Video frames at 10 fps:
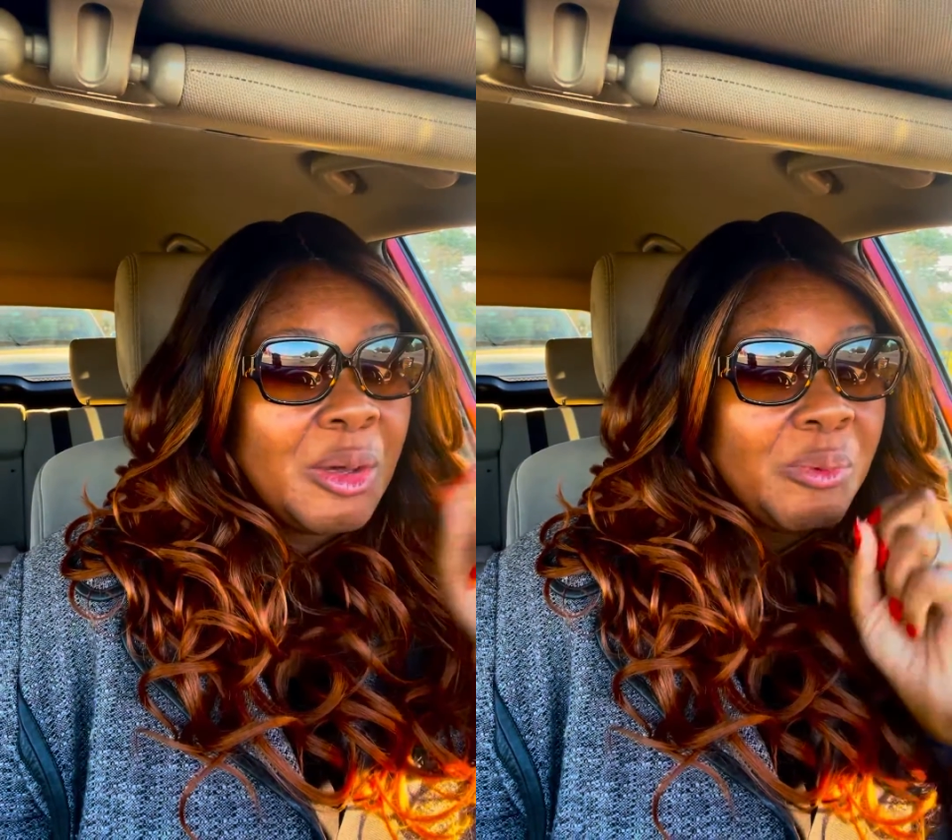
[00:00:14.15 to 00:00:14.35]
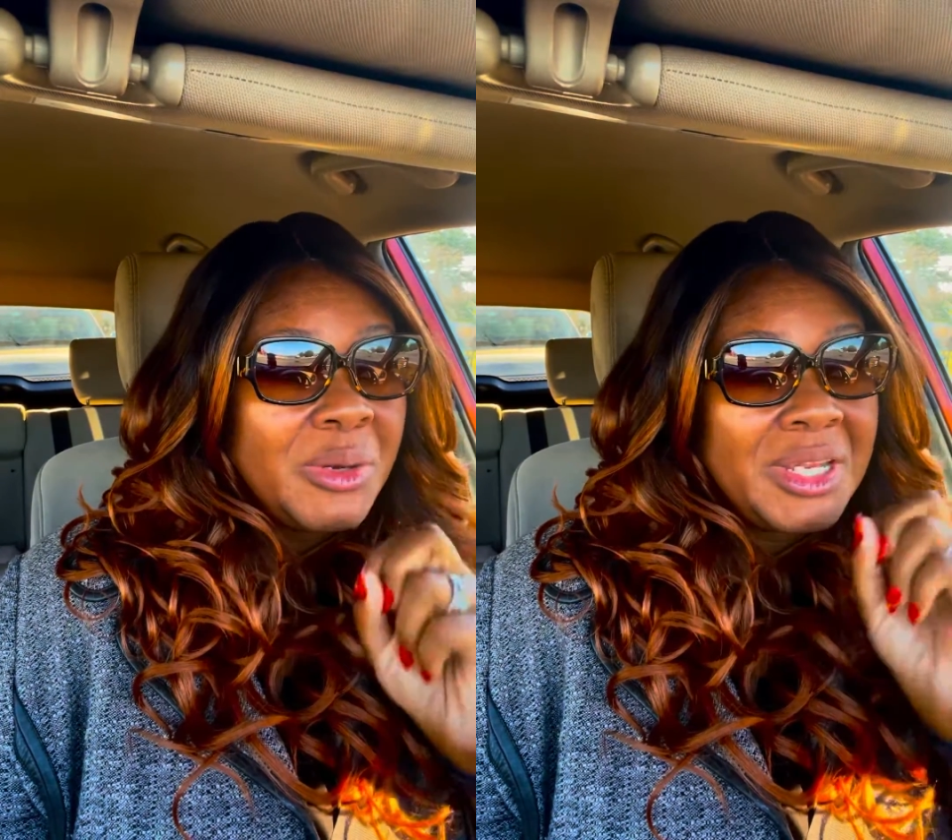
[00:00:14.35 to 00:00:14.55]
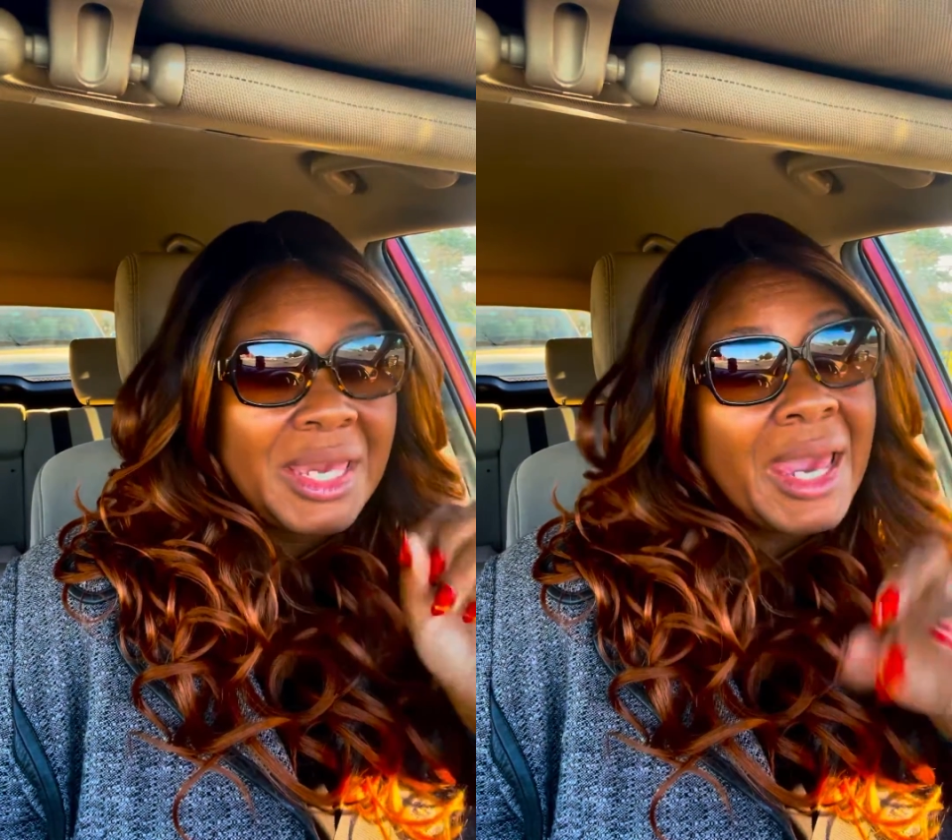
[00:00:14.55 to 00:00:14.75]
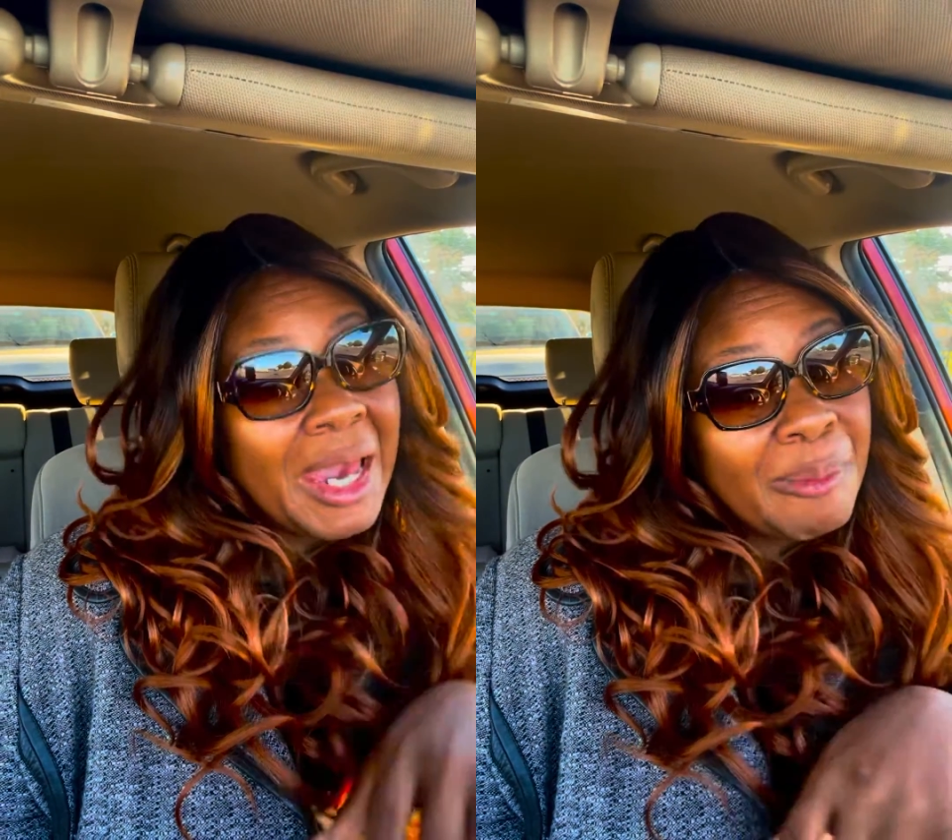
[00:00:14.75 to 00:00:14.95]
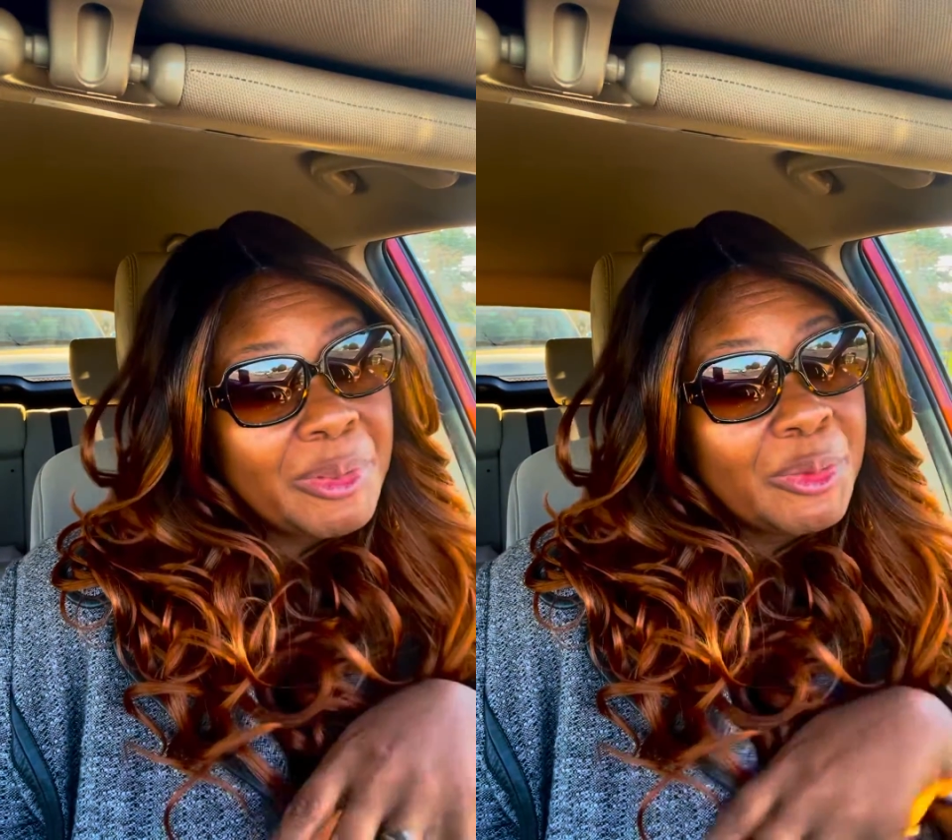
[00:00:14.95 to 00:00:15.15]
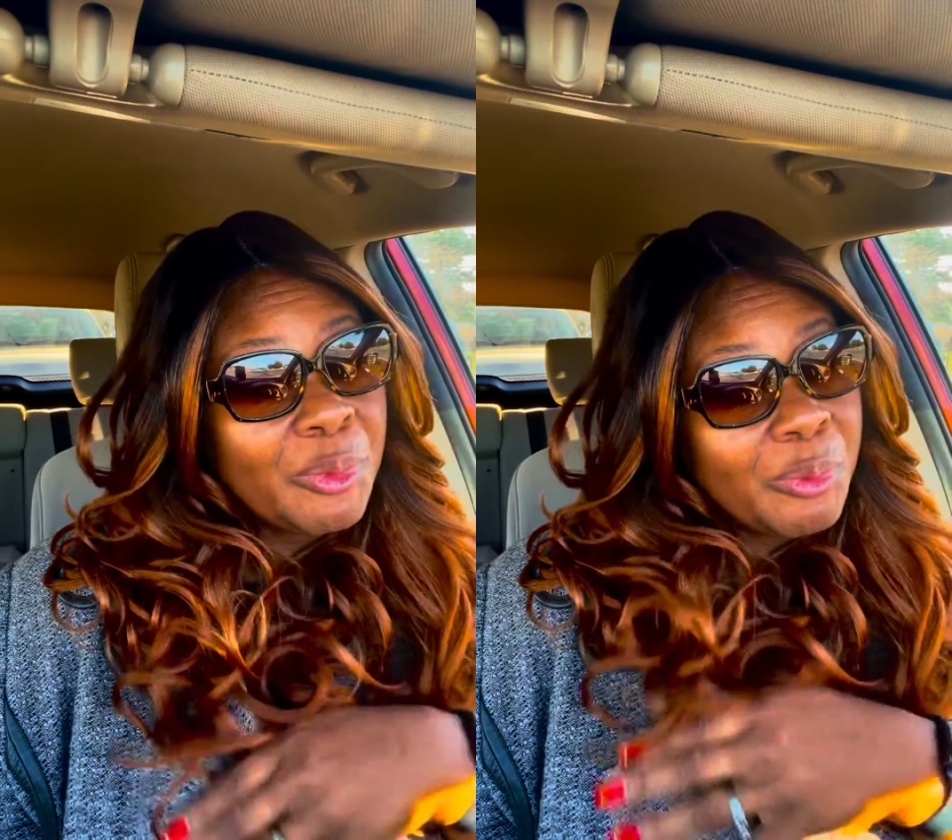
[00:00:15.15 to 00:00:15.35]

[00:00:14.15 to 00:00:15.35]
what had happened